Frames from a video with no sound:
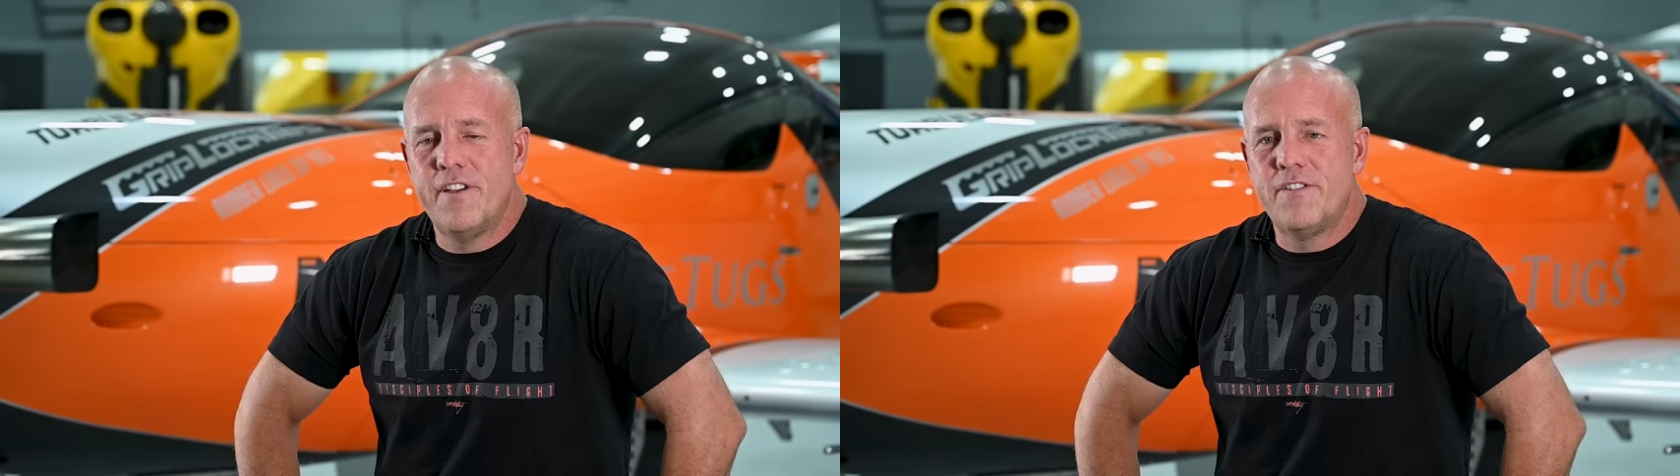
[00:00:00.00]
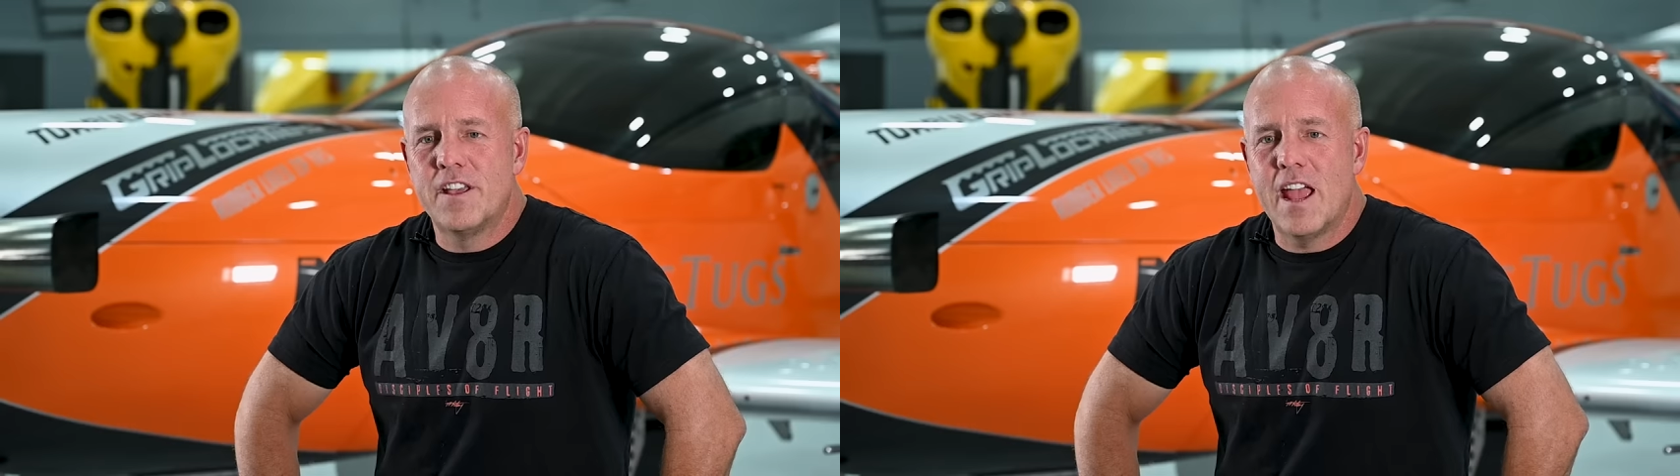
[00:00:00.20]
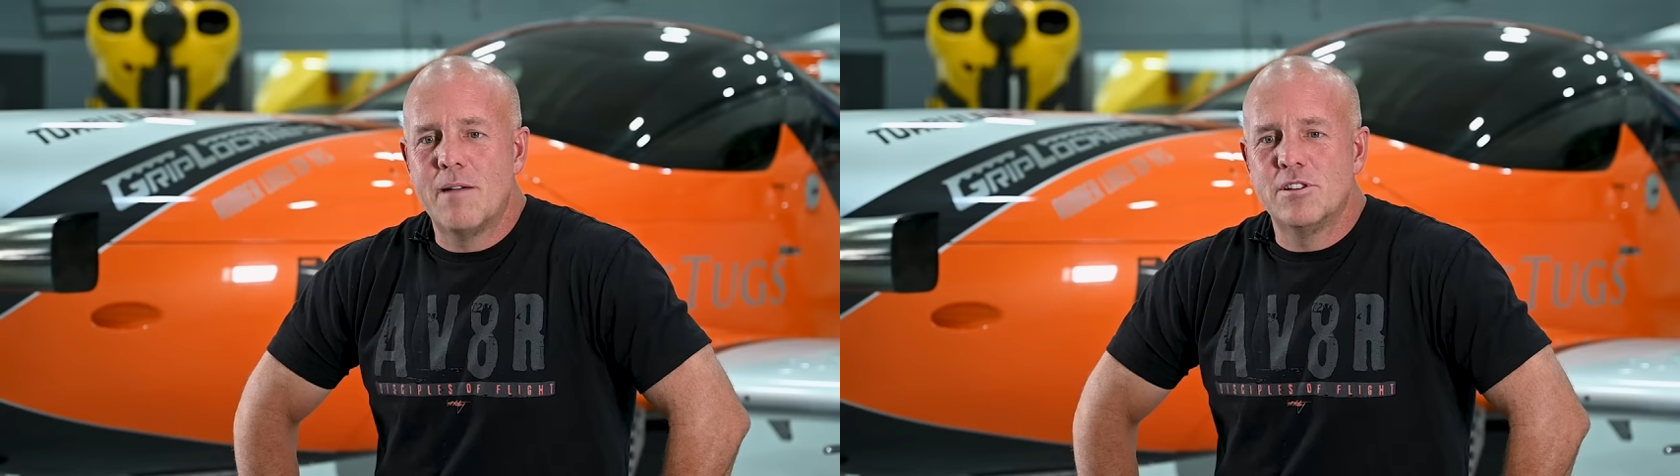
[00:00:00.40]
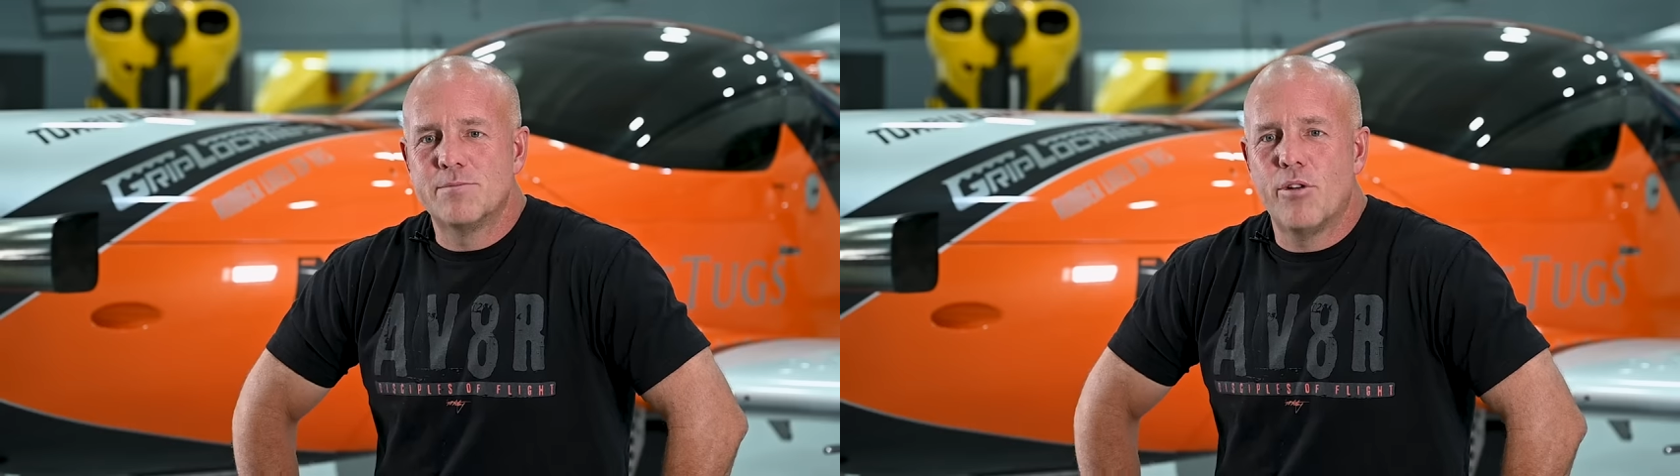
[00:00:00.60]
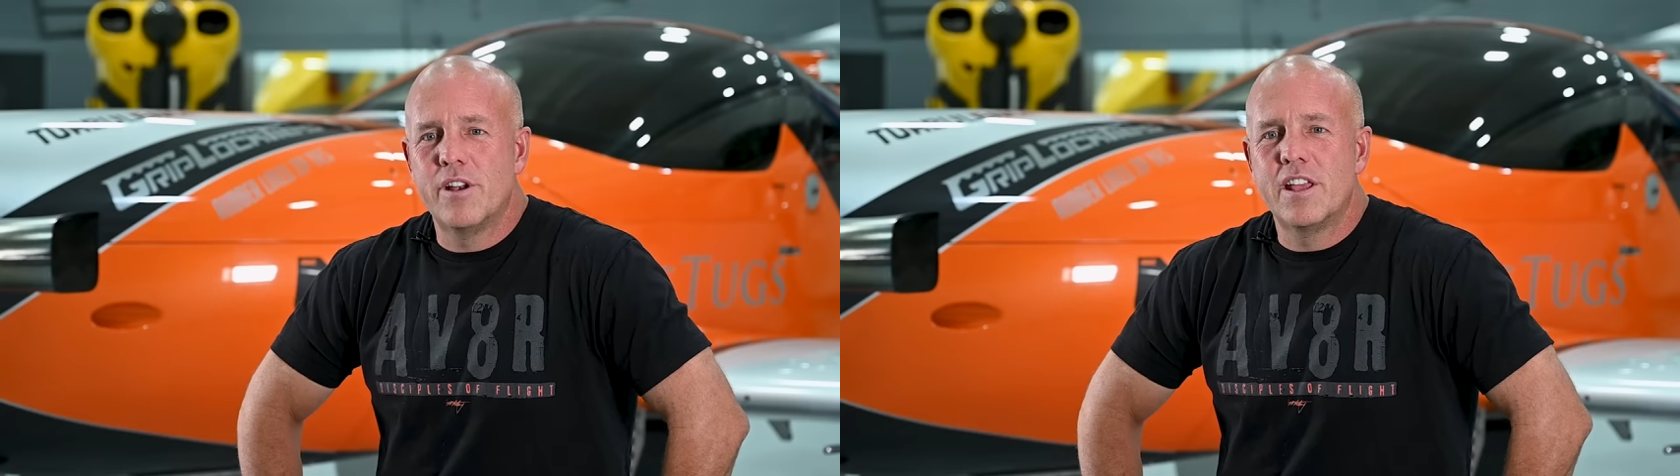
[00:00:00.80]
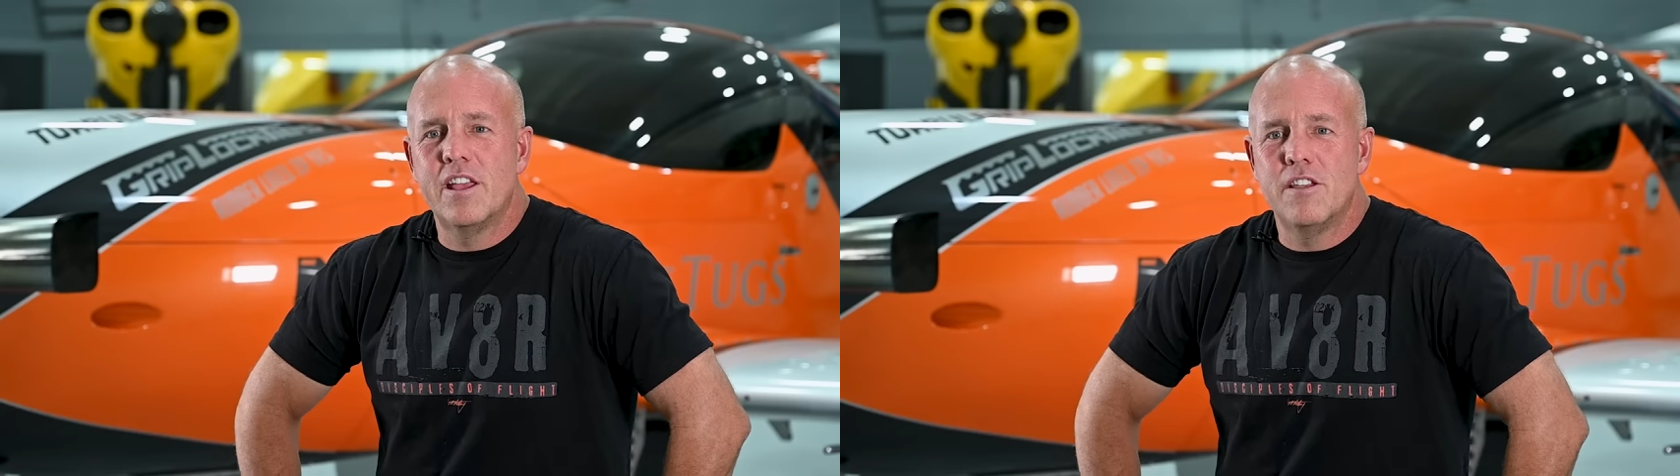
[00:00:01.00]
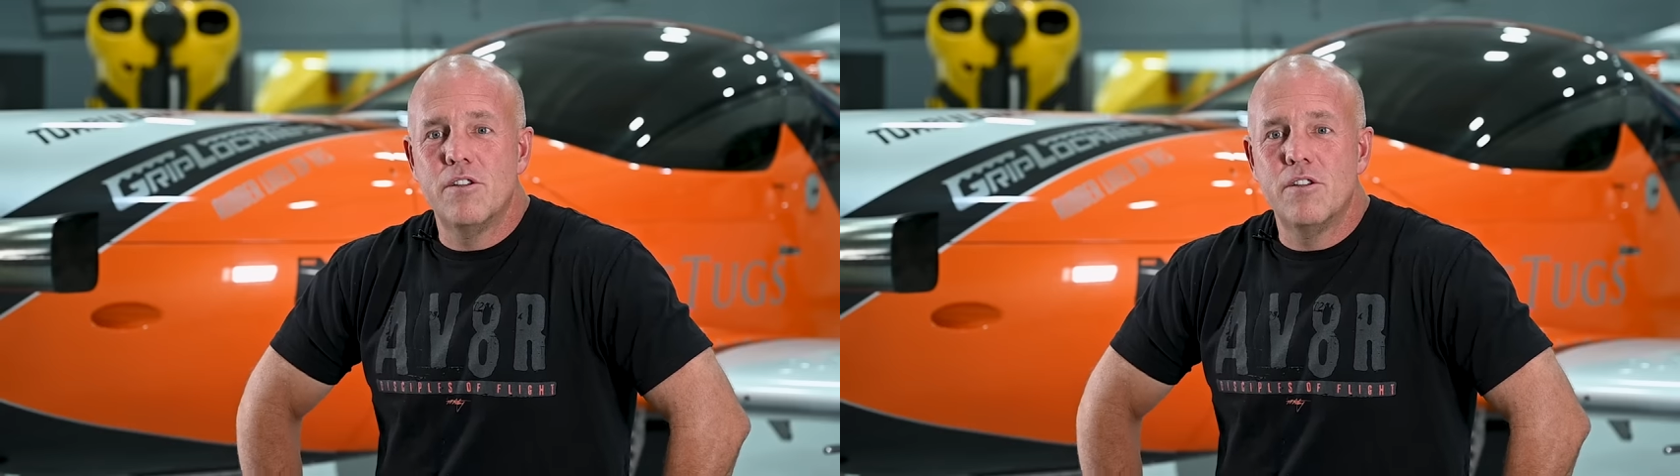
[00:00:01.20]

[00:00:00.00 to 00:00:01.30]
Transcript: 50 cameras pointing at